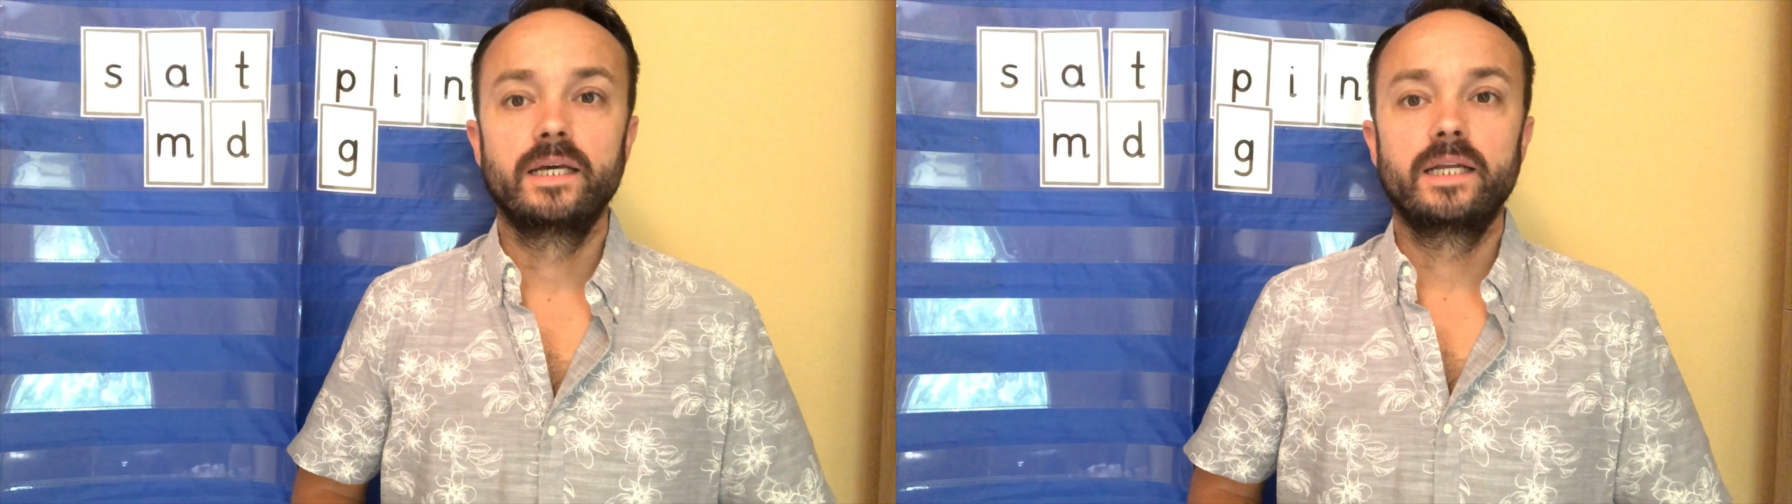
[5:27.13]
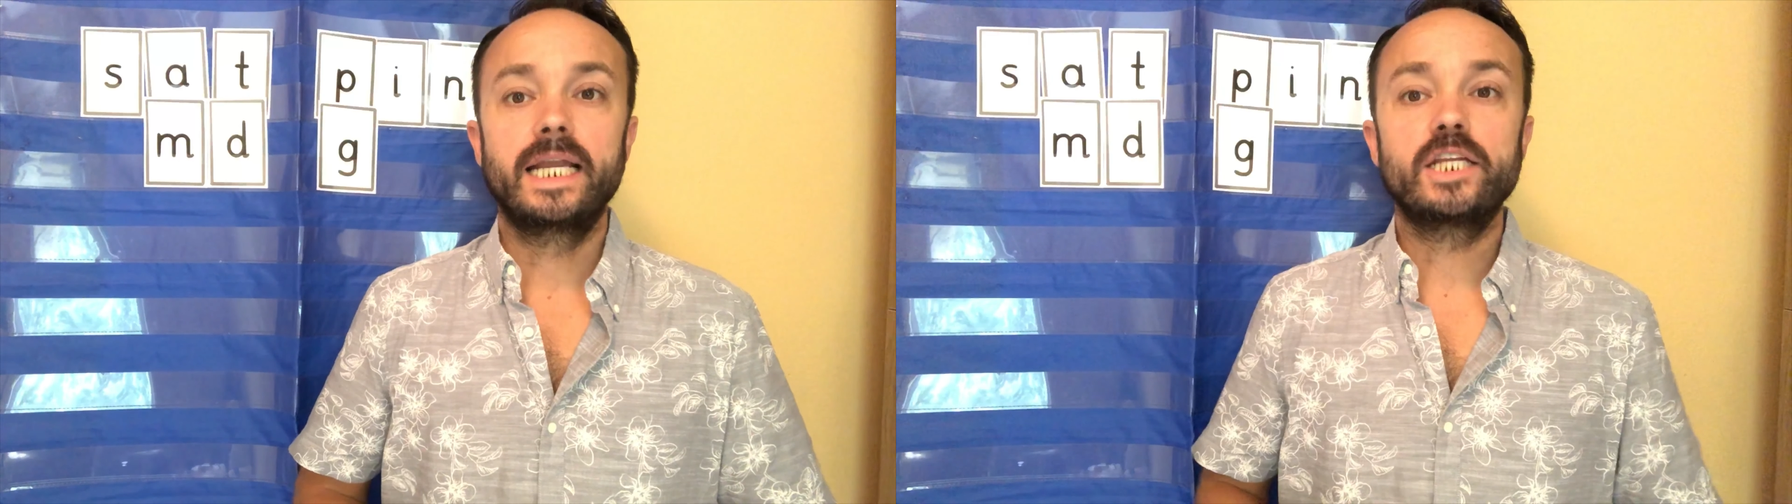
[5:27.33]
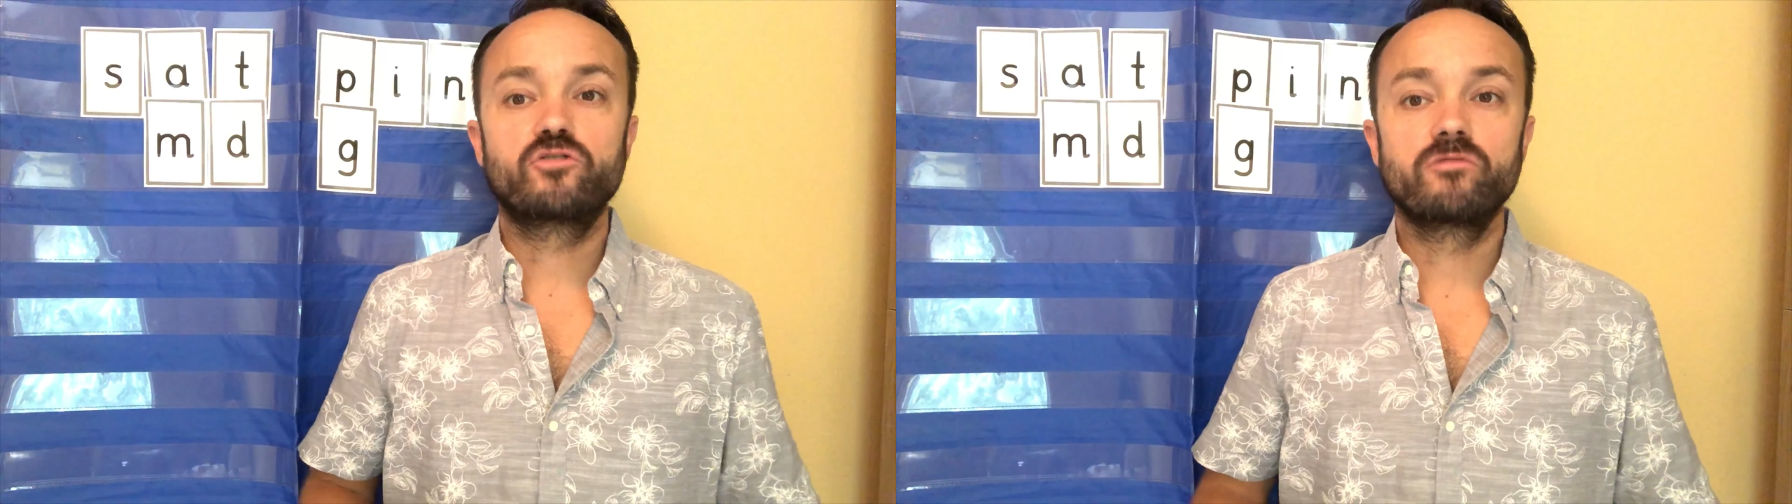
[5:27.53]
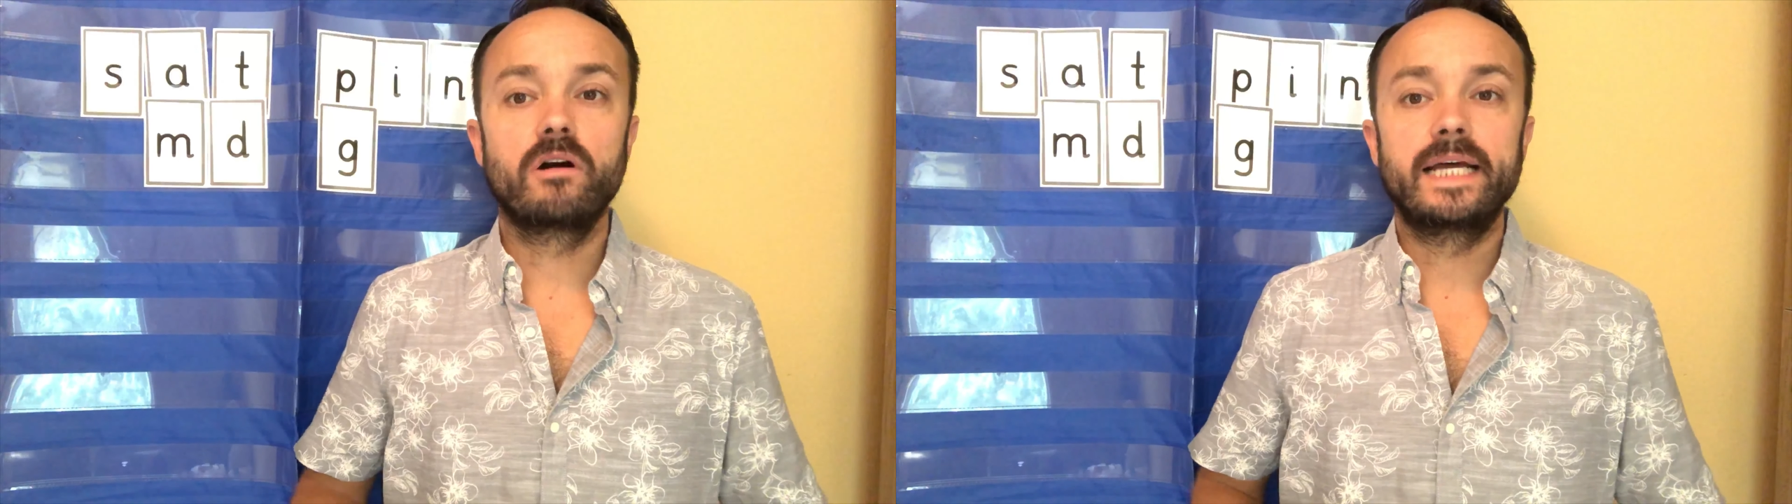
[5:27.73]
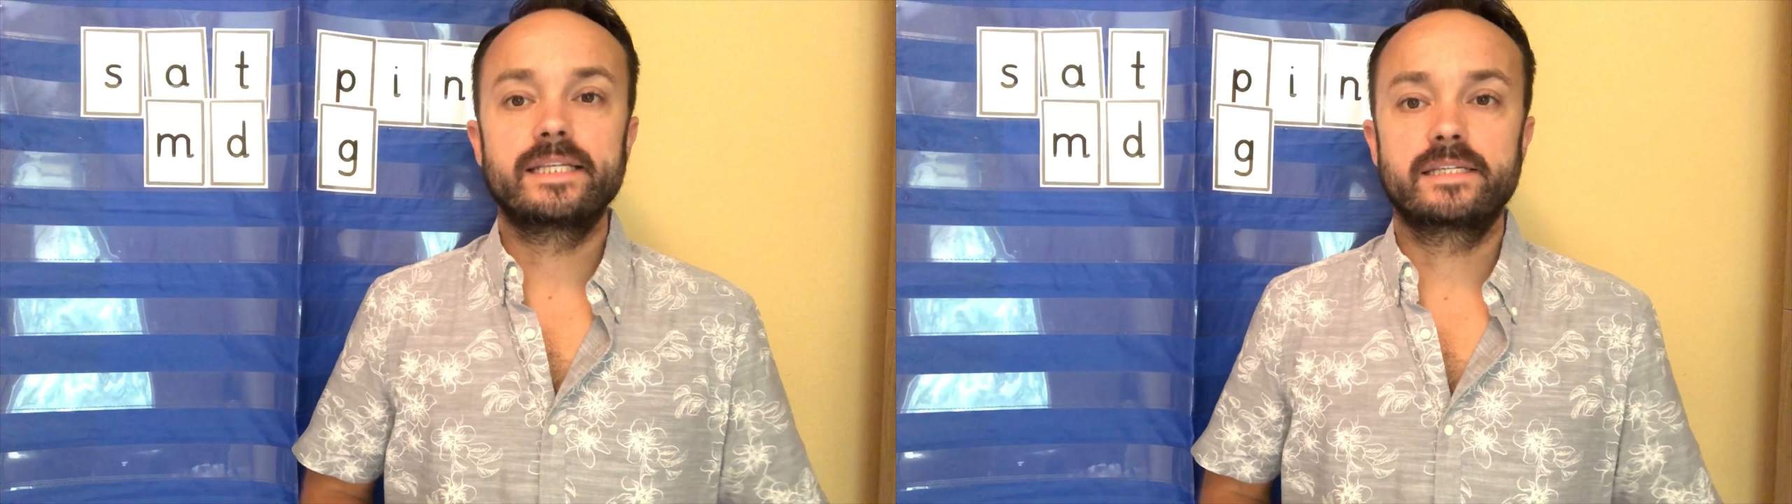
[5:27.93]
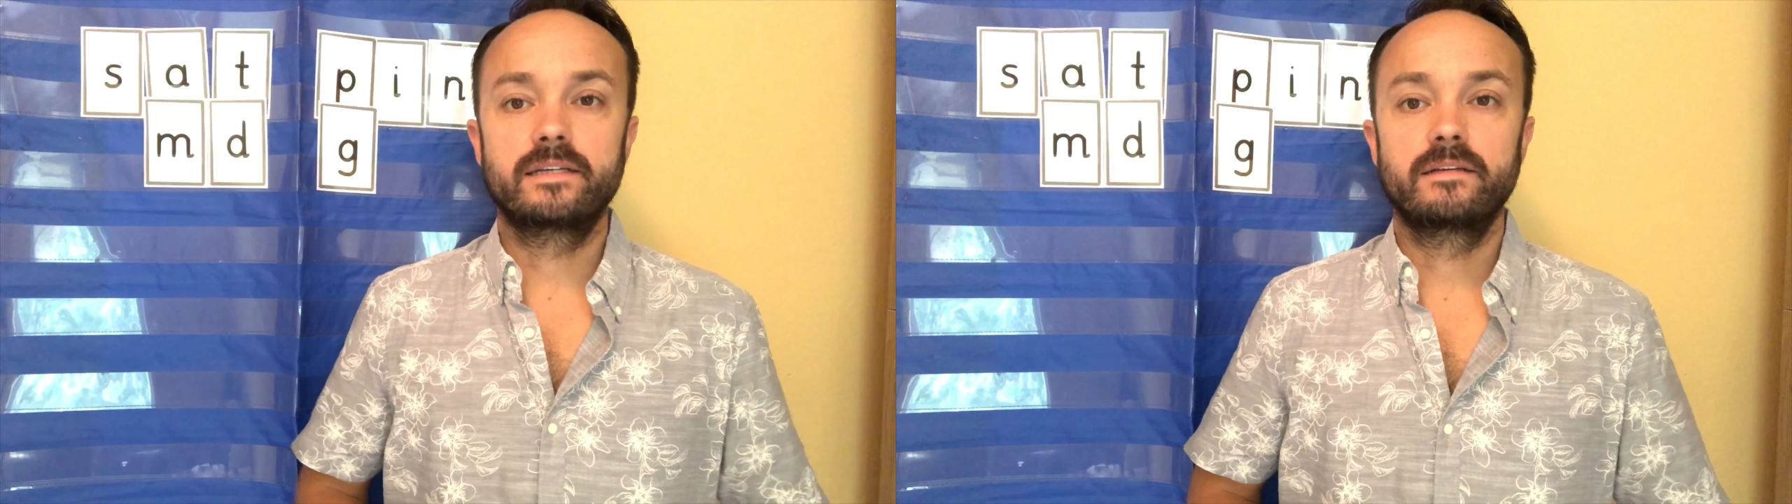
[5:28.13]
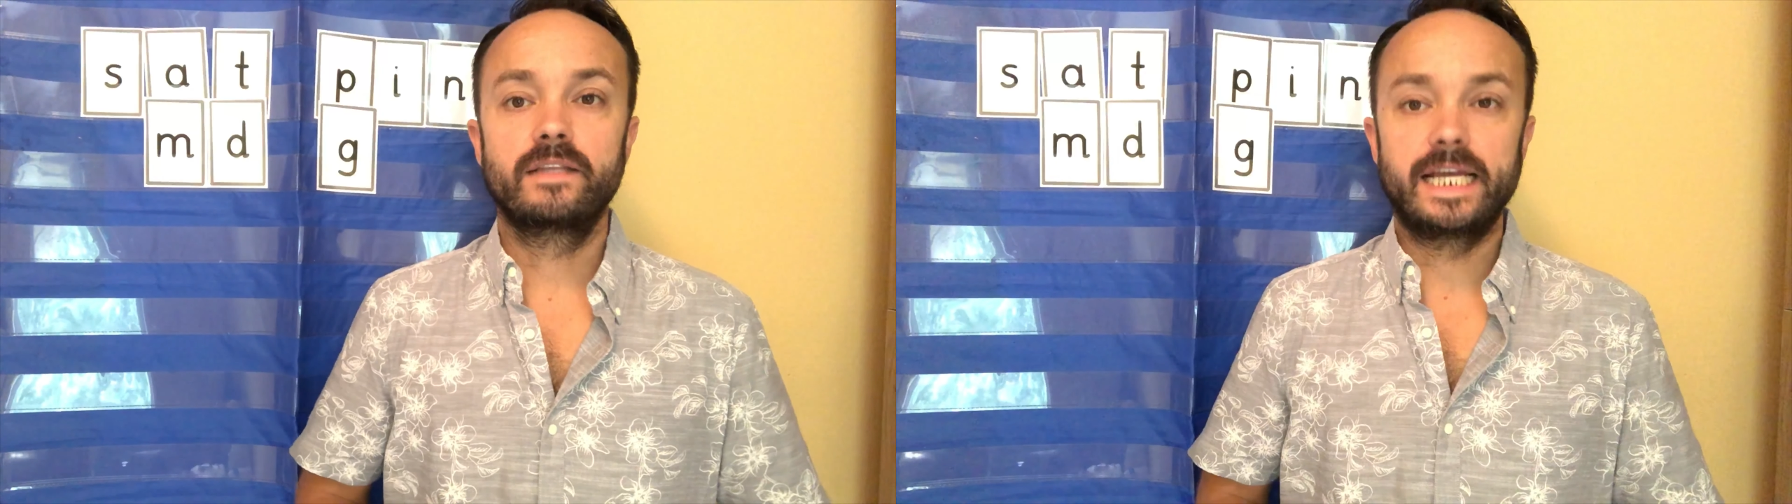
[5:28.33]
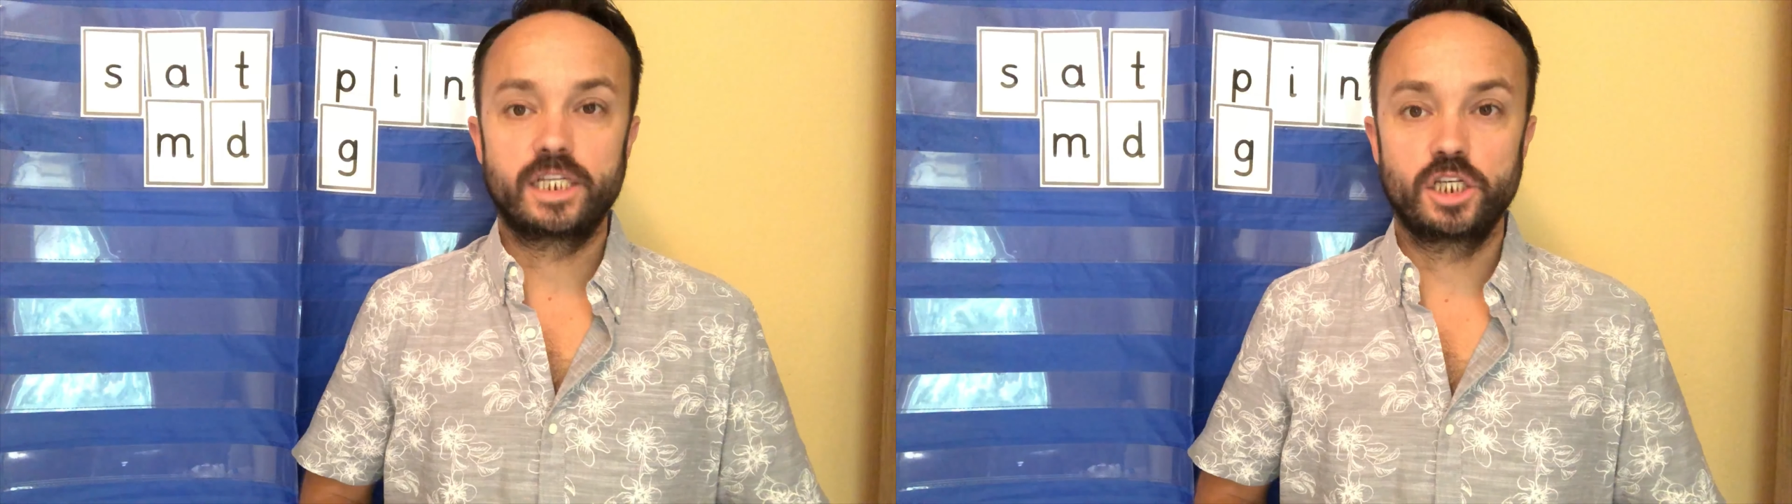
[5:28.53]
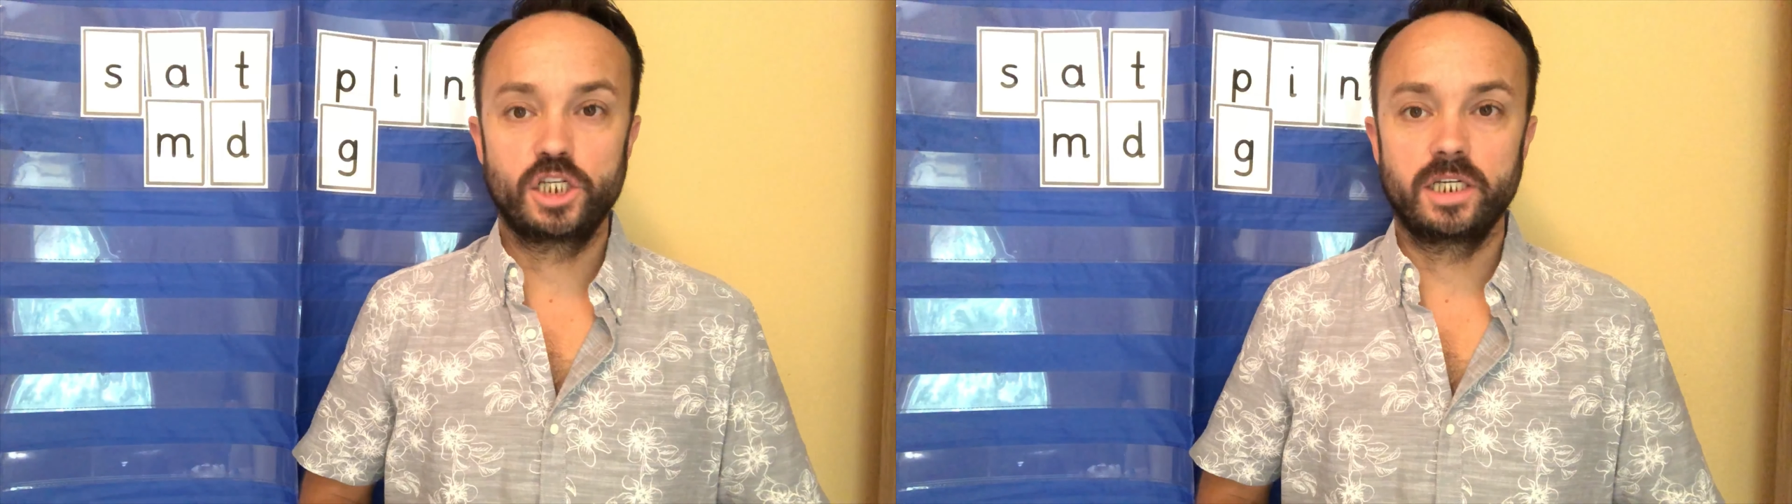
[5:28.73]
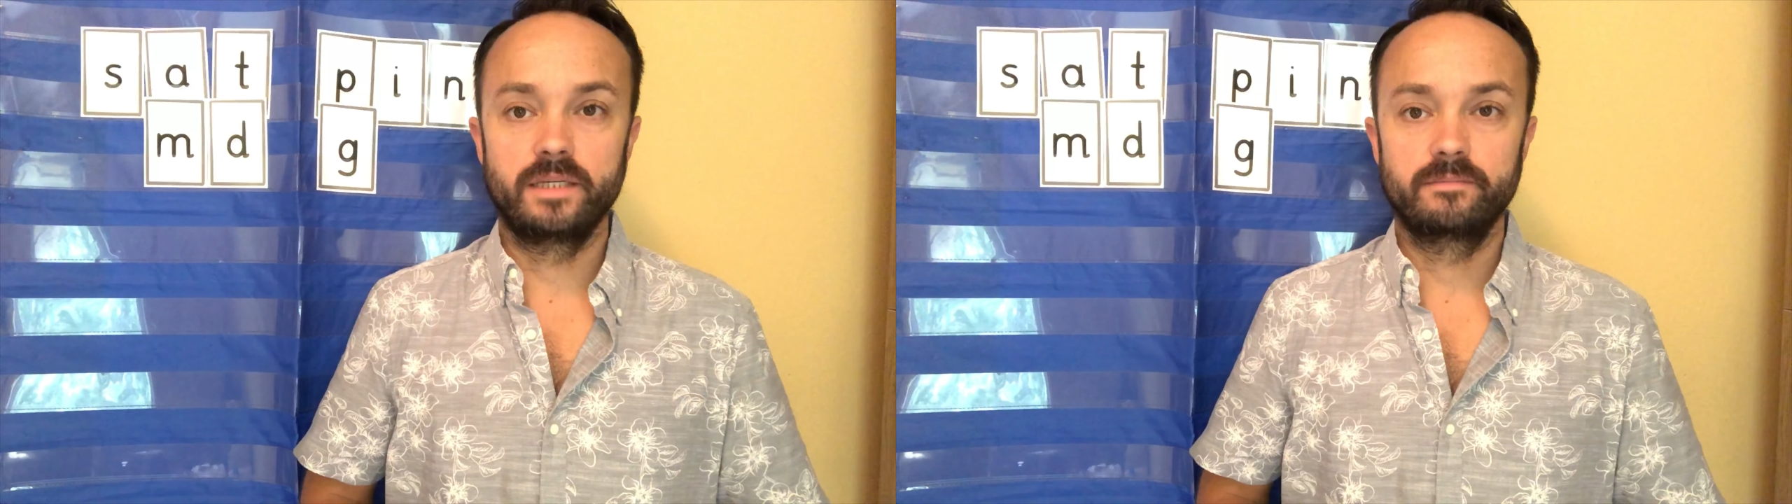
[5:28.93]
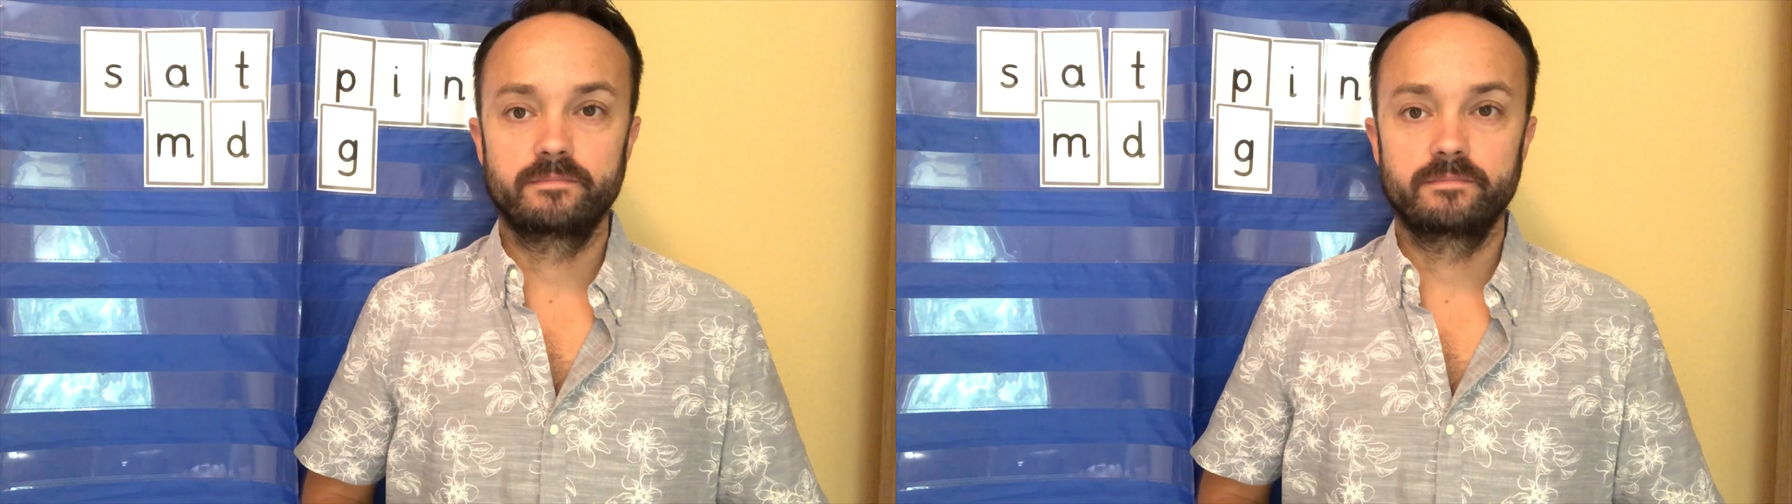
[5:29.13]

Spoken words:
Let's write the letter G.